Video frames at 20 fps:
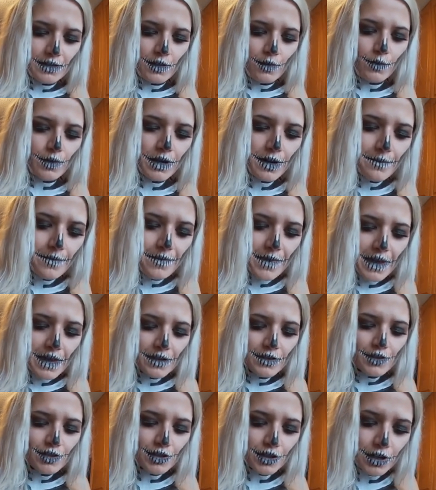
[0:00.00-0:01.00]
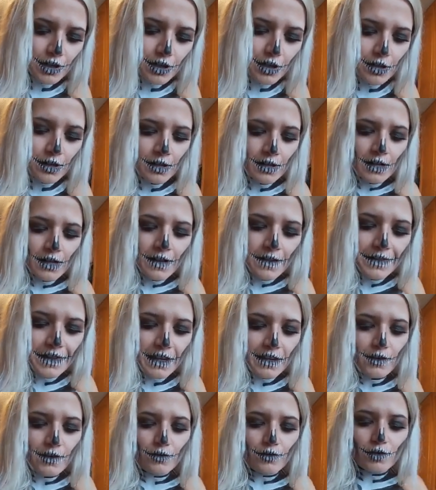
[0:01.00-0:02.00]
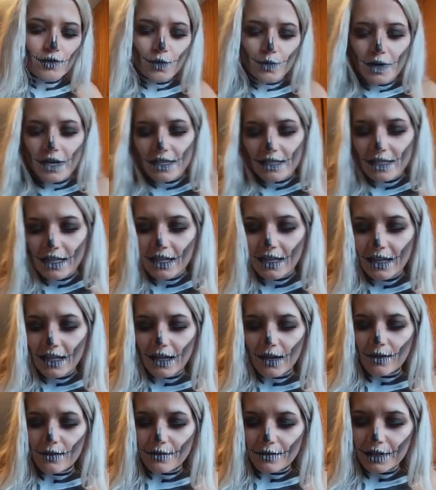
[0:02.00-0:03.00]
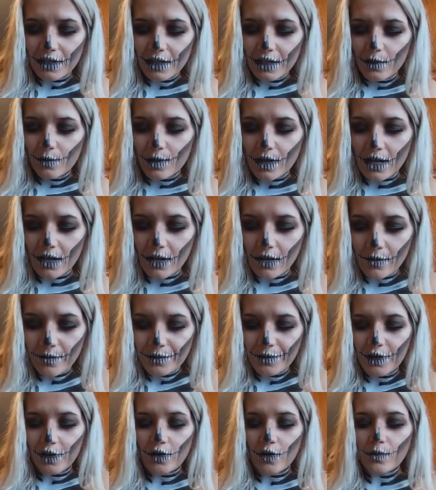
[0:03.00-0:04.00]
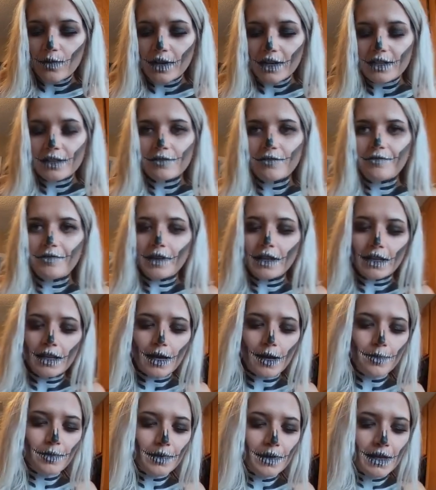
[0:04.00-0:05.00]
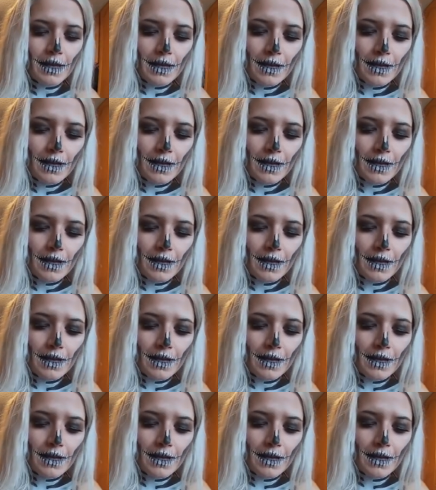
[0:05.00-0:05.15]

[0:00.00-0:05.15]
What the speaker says: You wanna make sure that you squeeze it in there really well. You don't want it to fill up.